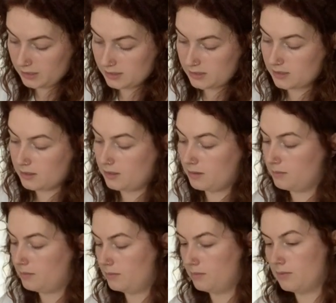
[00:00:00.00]
some
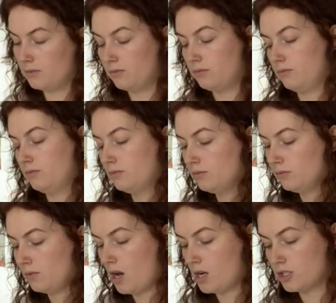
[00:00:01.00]

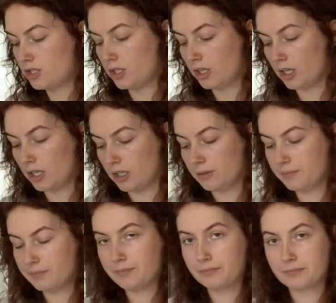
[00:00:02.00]
raw sugar
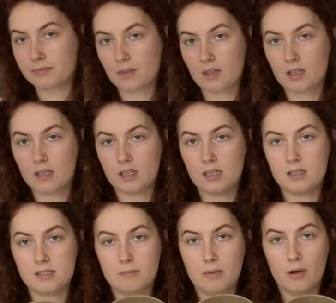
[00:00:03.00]
in this
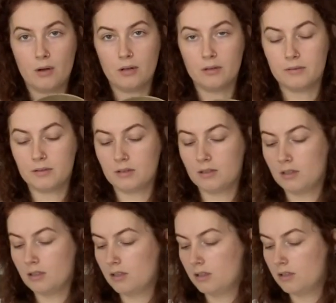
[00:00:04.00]
bowl
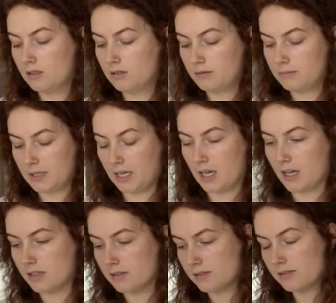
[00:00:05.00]

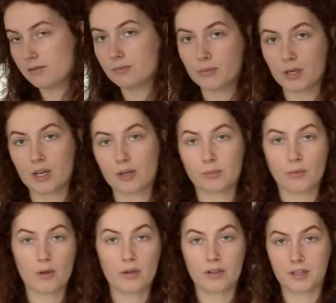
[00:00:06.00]
because we're gonna
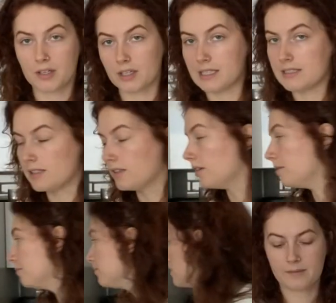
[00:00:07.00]
roll the cookies in them.
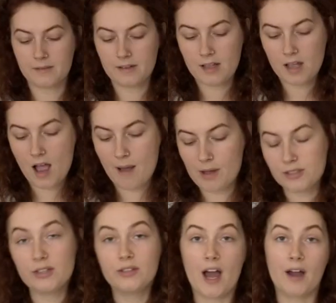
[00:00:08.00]
I'm also
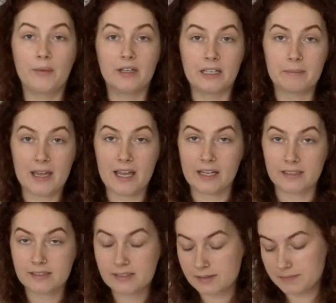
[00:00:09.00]
not wearing
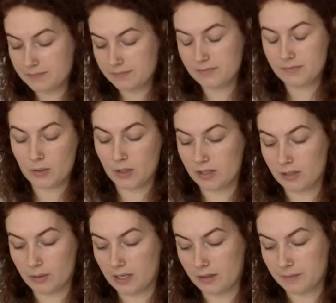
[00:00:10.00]
pants or
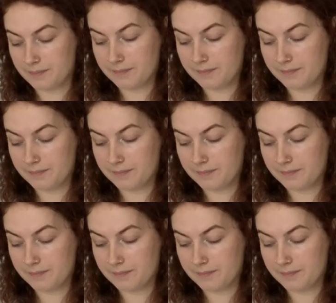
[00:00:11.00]
underwear.